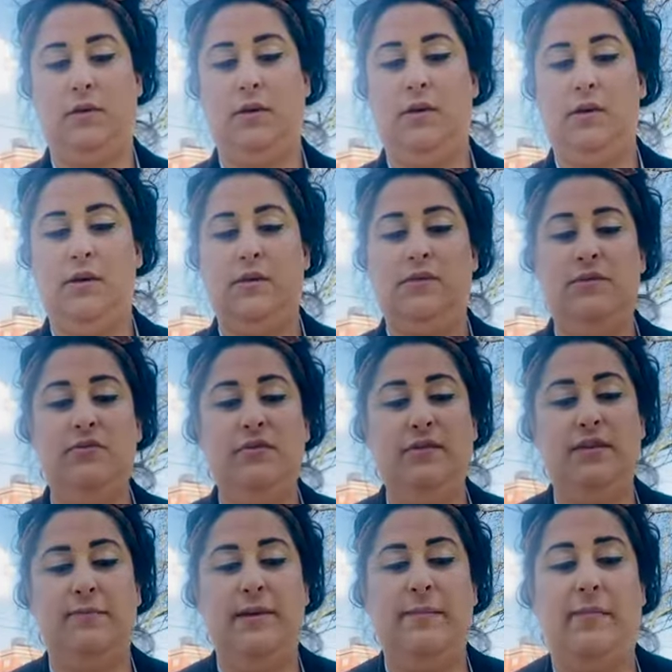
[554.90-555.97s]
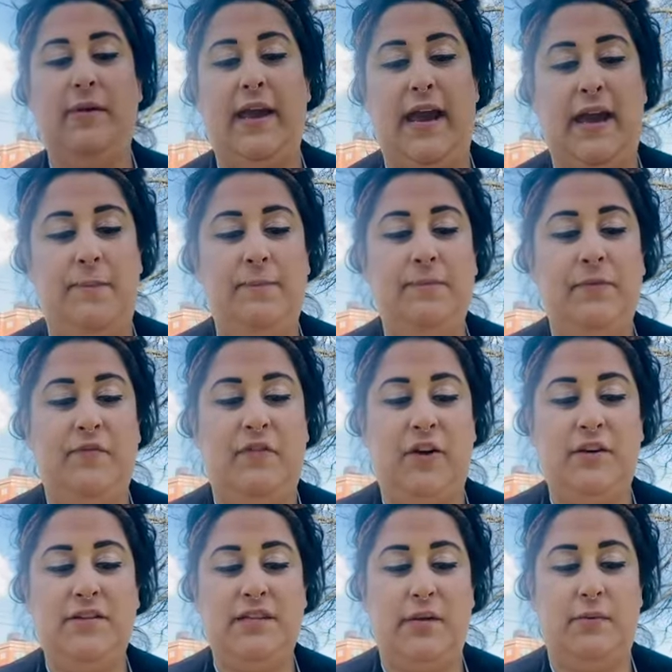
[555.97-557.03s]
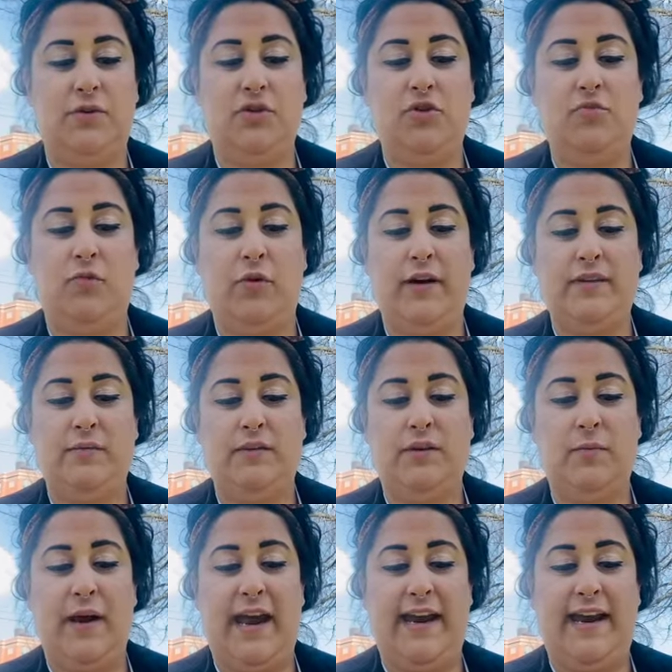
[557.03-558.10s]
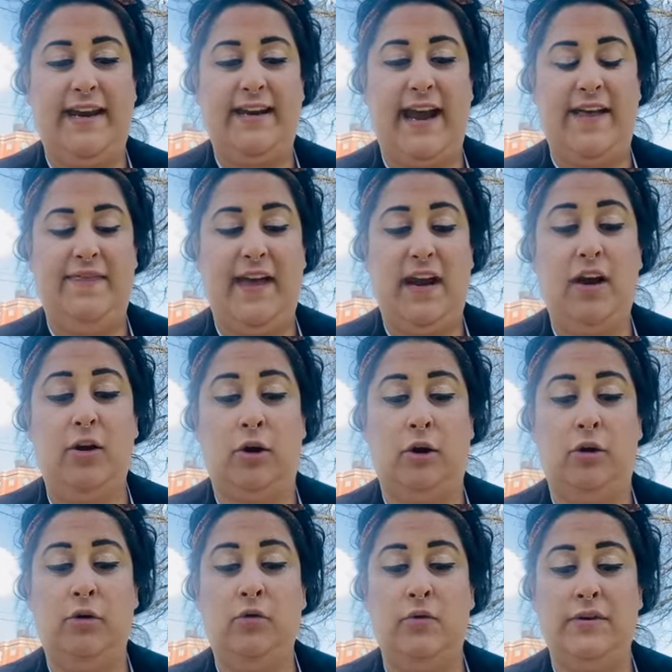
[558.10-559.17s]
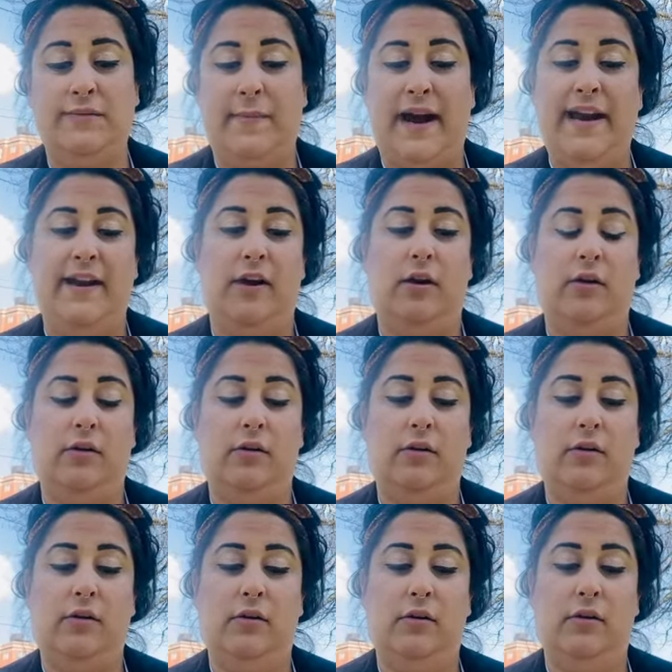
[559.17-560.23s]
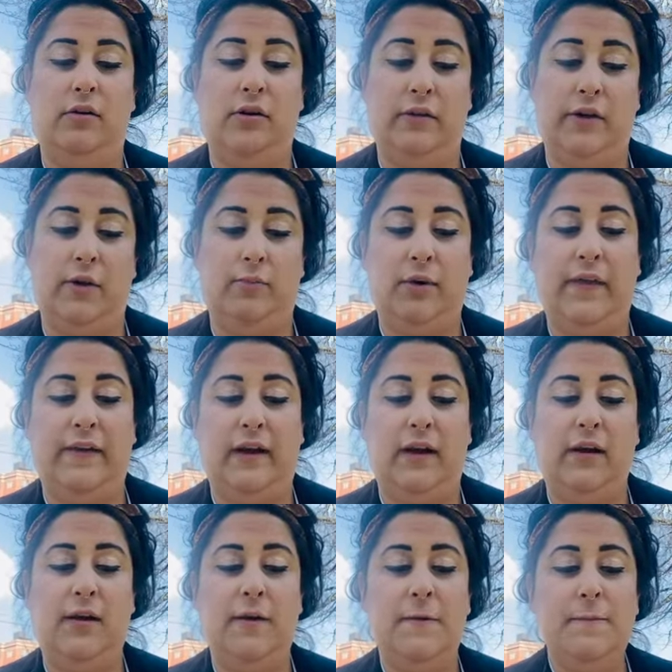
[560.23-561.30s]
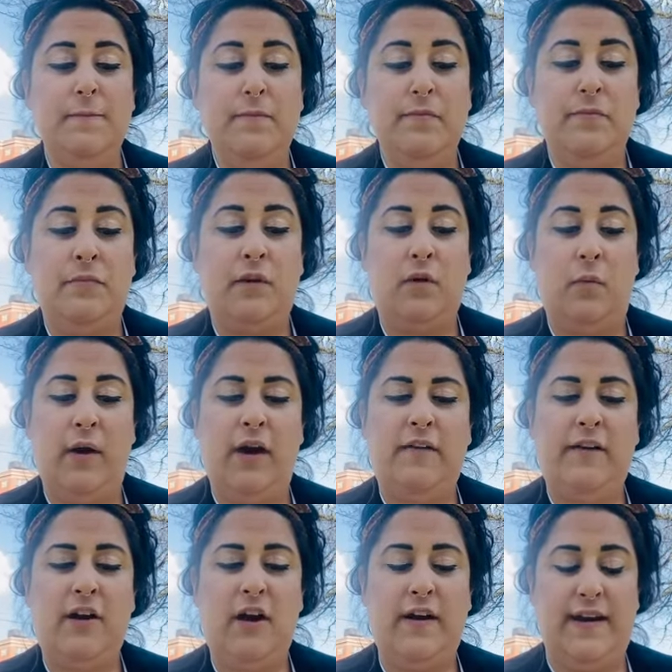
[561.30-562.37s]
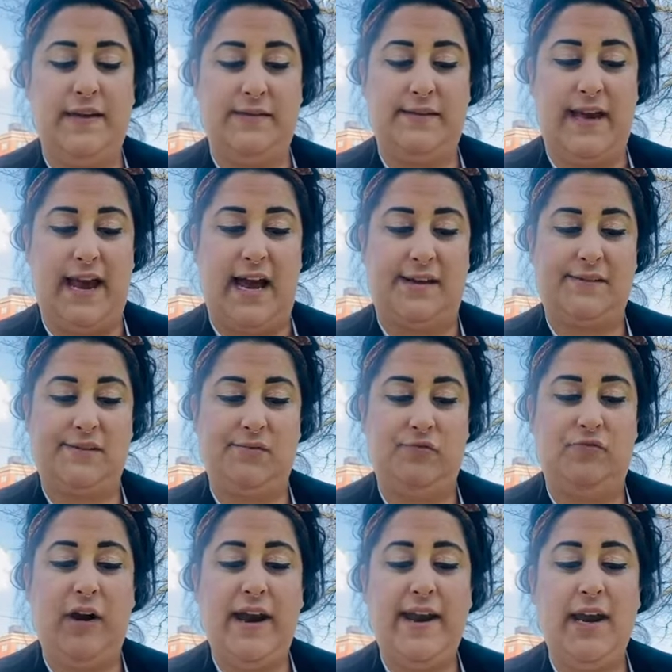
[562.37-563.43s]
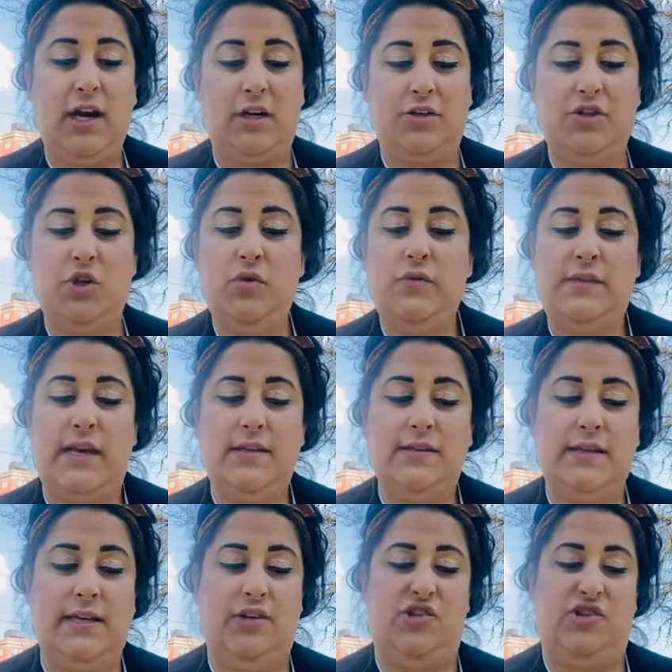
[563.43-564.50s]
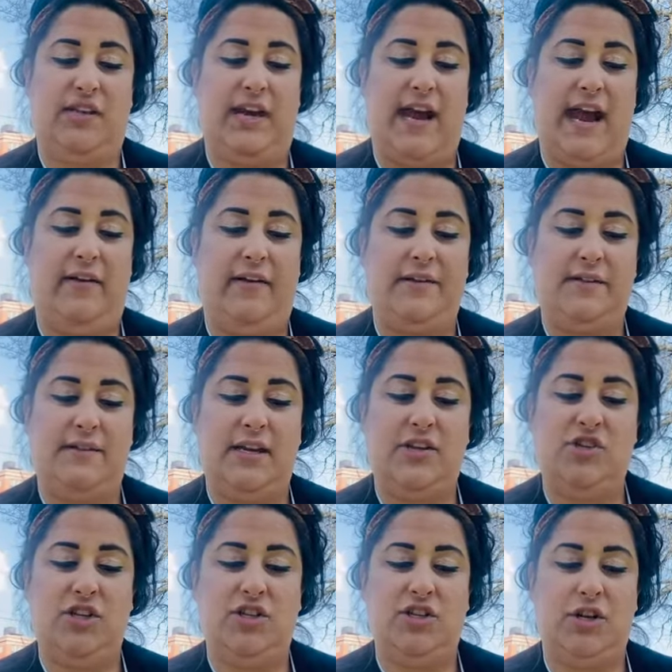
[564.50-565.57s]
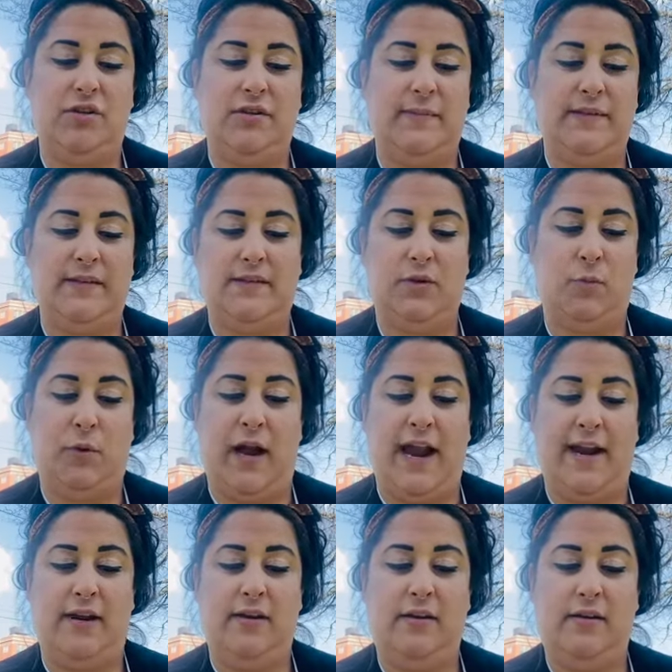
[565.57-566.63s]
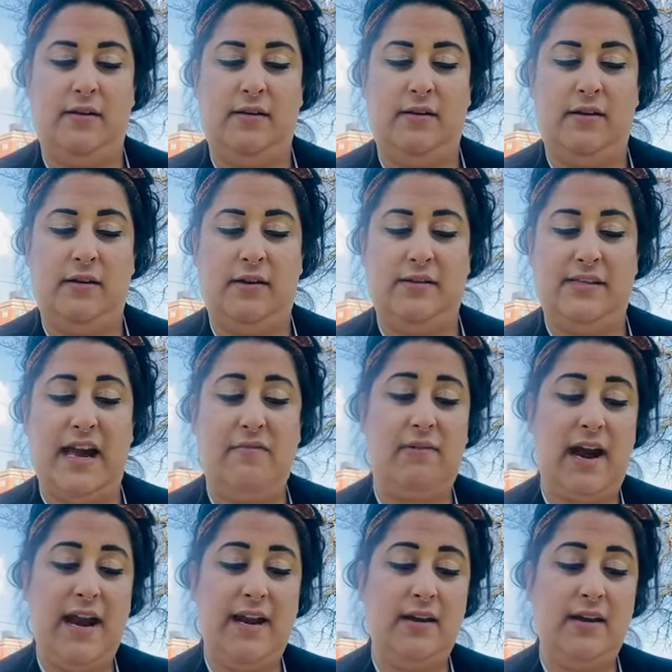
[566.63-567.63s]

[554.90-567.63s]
Soon some people came. First there were 2 boys with a wagon, and then a girl who was minding her little brother. Where are the cookies? They asked. Right here, 2 cents each, said Alice. Then she turned to Mrs. O'Brien. Is that right?